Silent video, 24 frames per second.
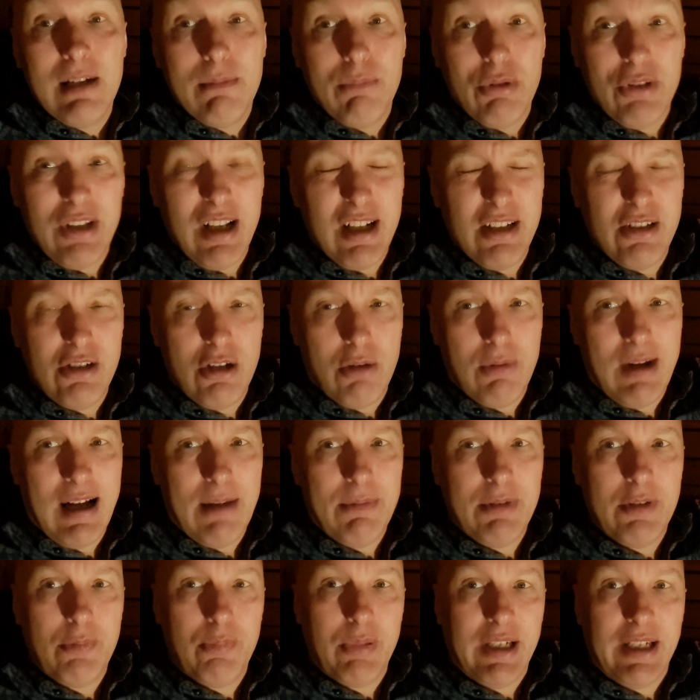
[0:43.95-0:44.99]
But that's not why
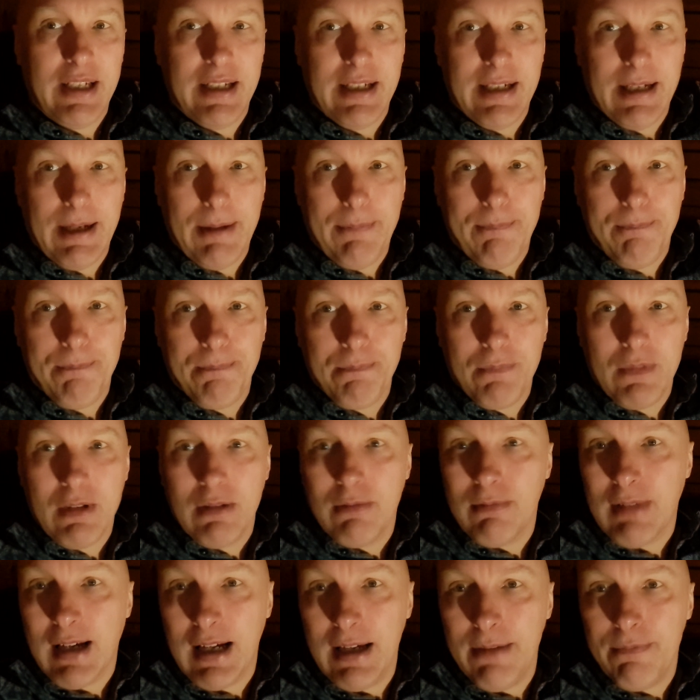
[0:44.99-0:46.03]
I'm speaking,
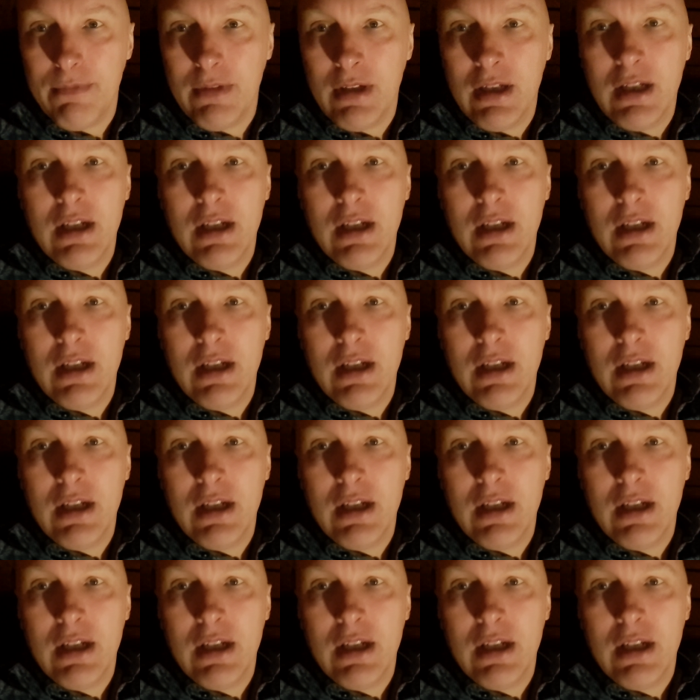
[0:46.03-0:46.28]
right?